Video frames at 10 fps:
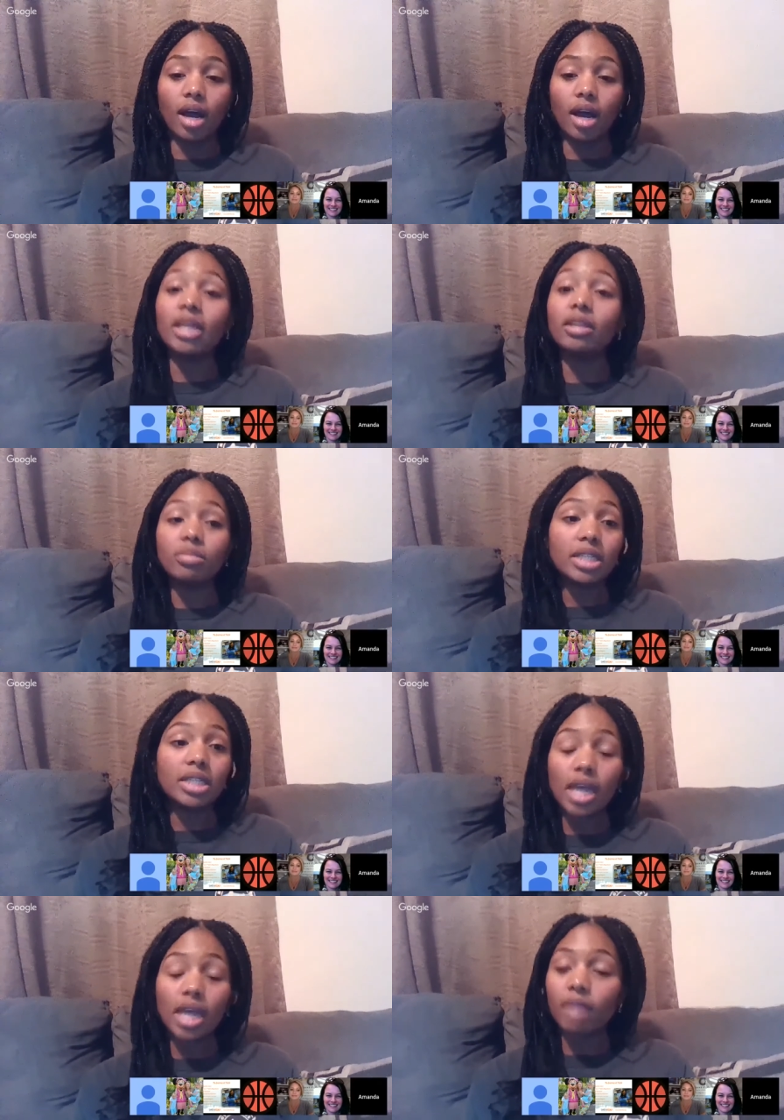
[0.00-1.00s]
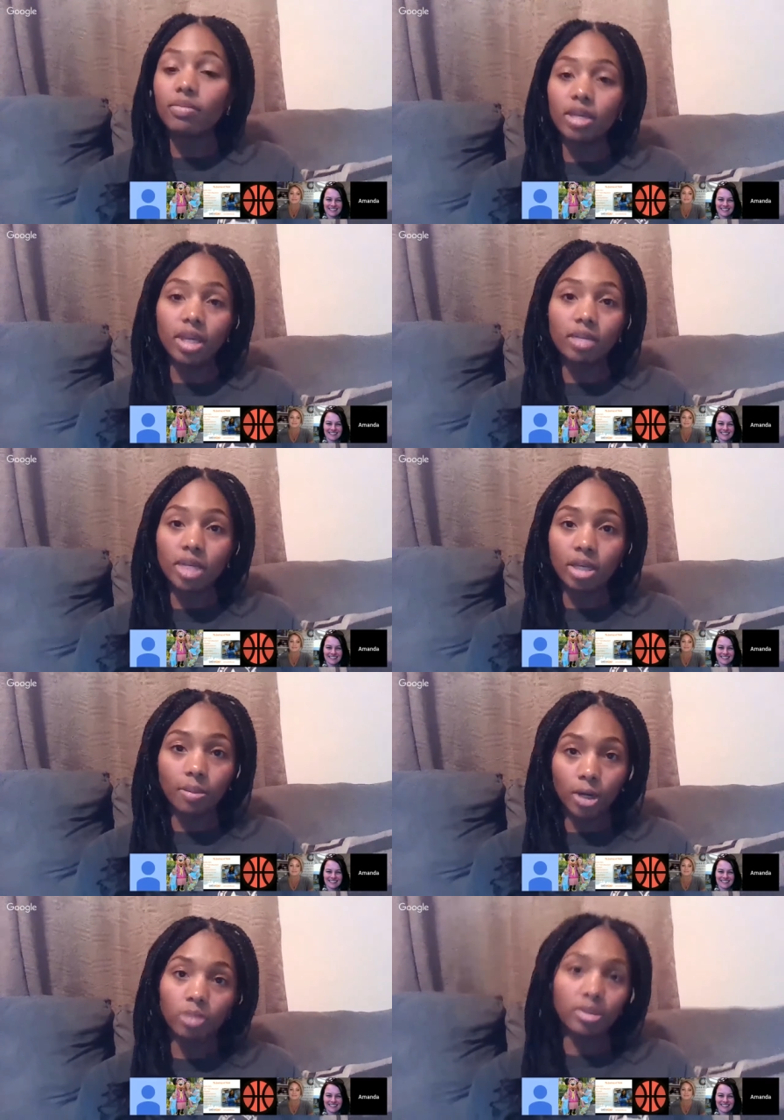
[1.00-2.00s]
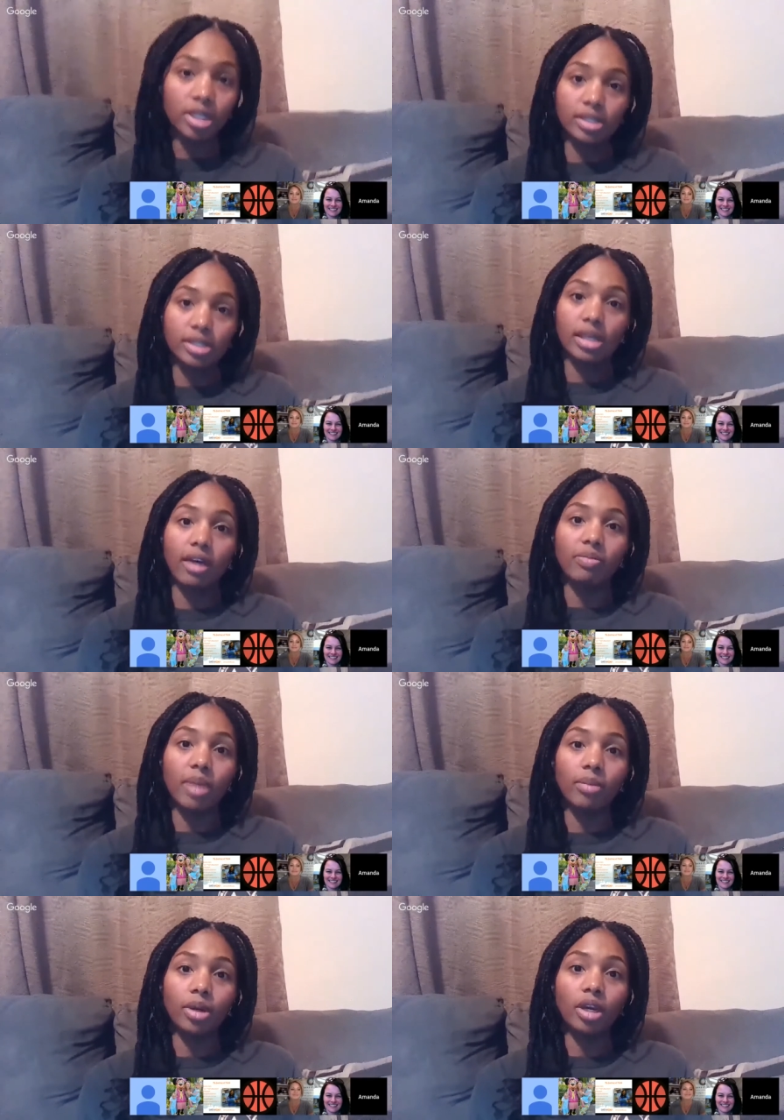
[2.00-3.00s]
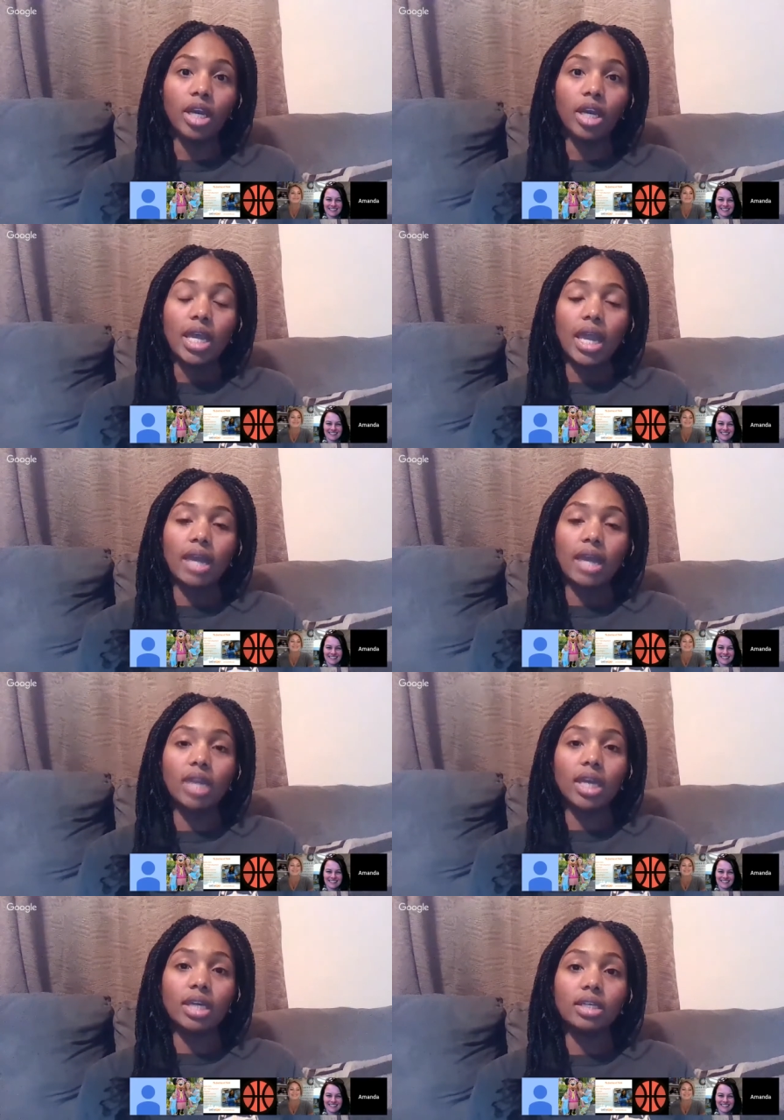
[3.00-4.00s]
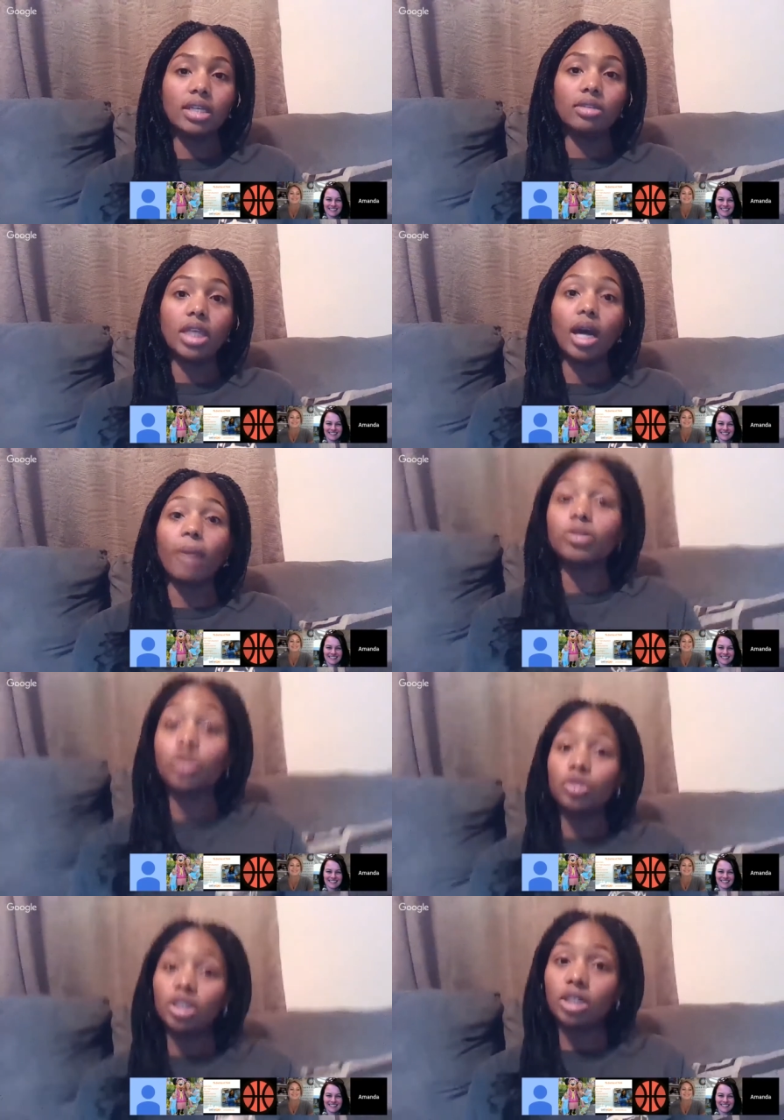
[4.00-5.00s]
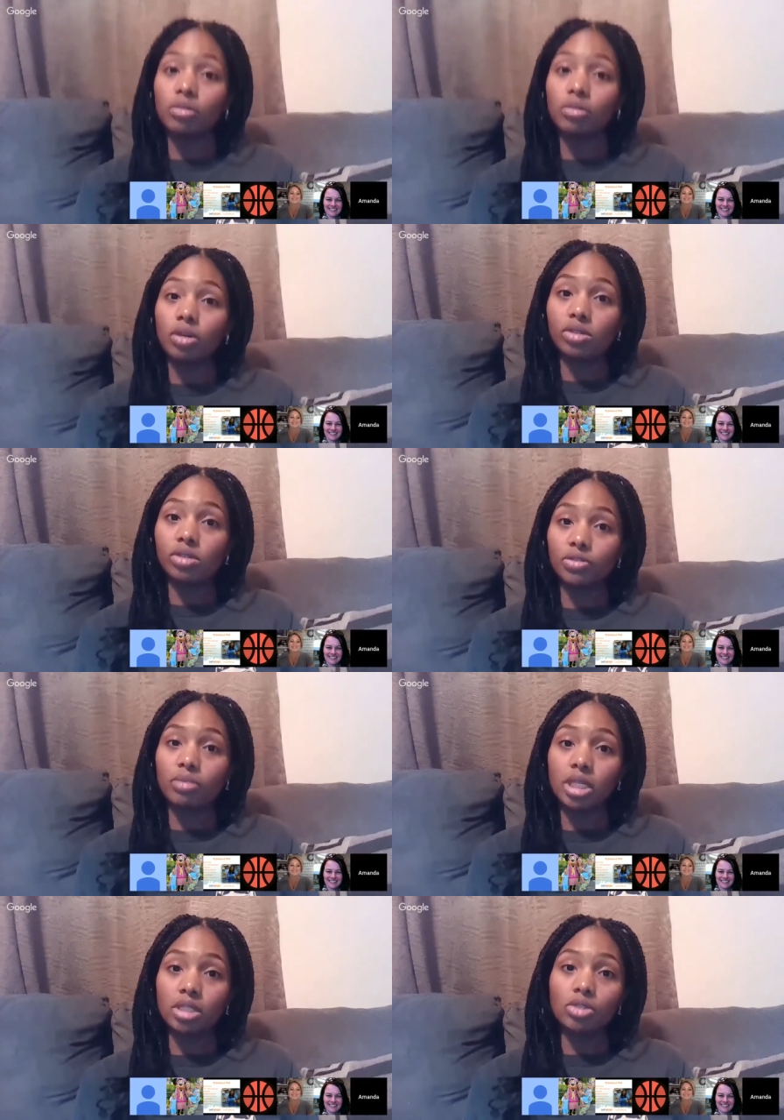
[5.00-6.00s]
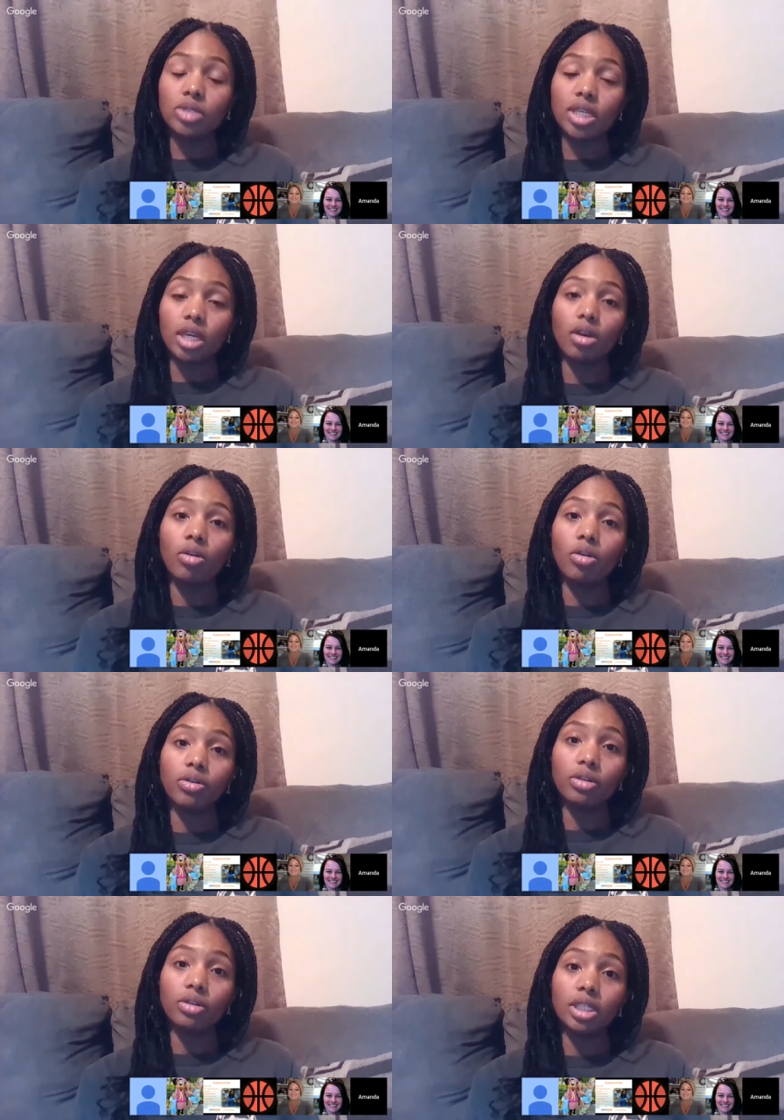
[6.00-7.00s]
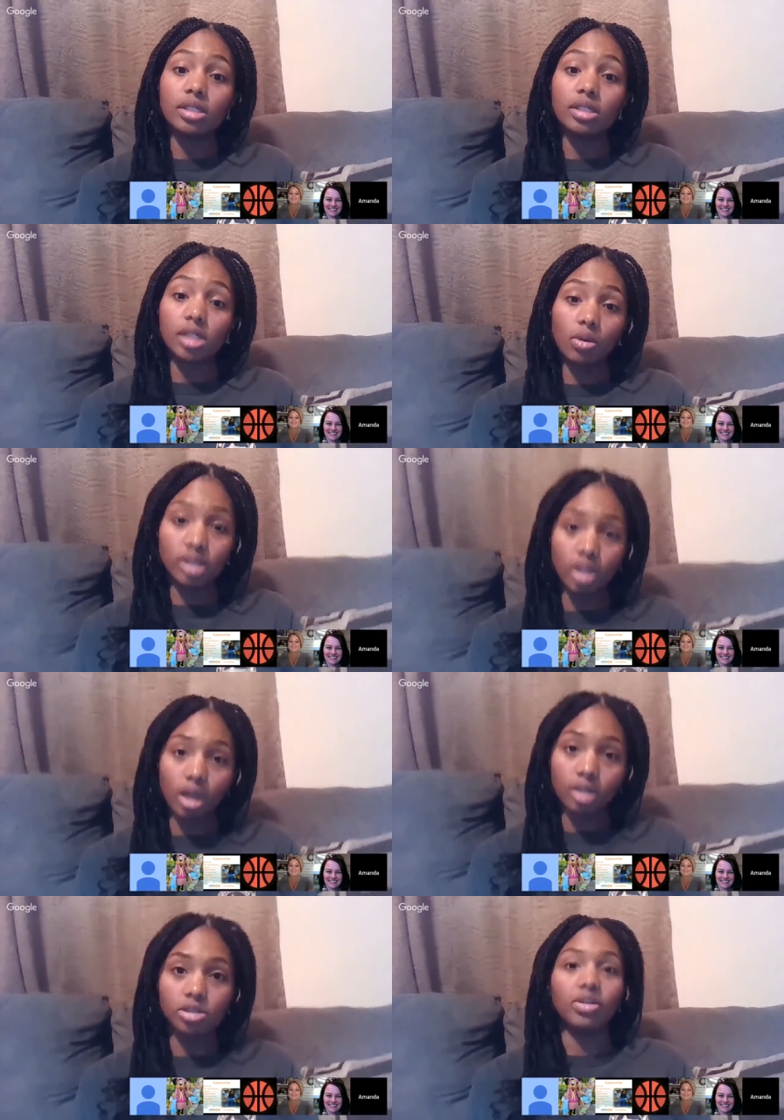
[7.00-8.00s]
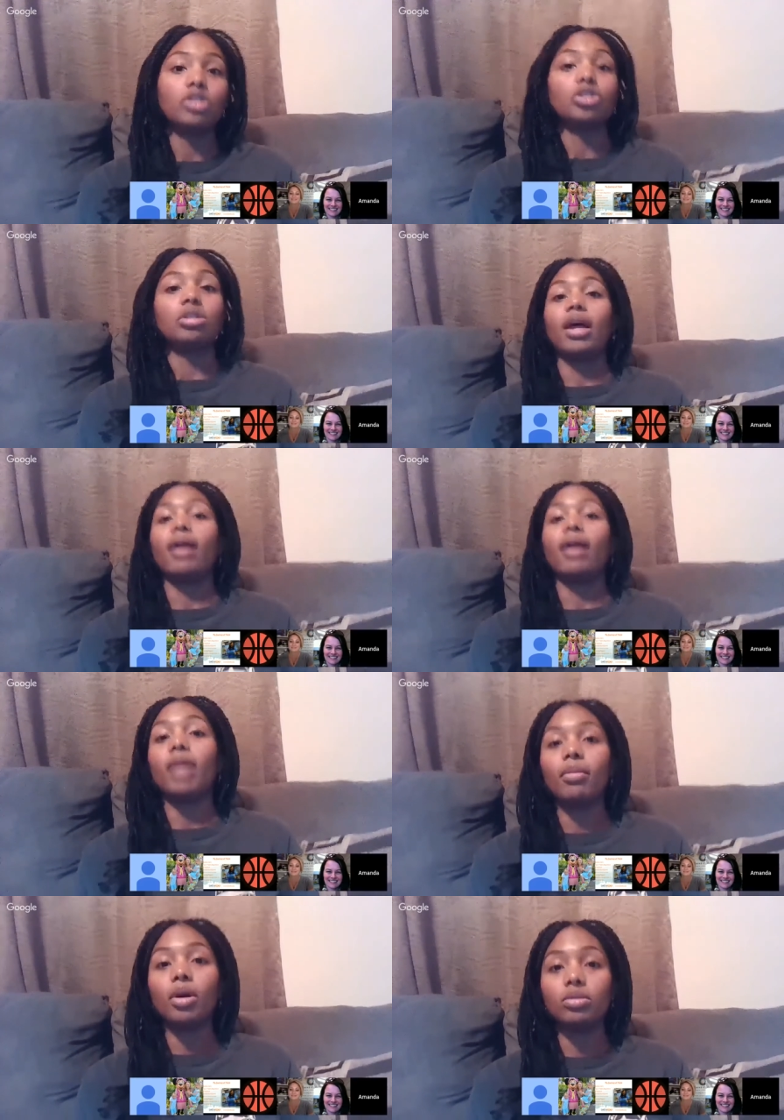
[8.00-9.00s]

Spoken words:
In the meantime, they made me a permanent staff member. And then the opportunity arose for me to take over the Seahorse Conservation Lab at Moat.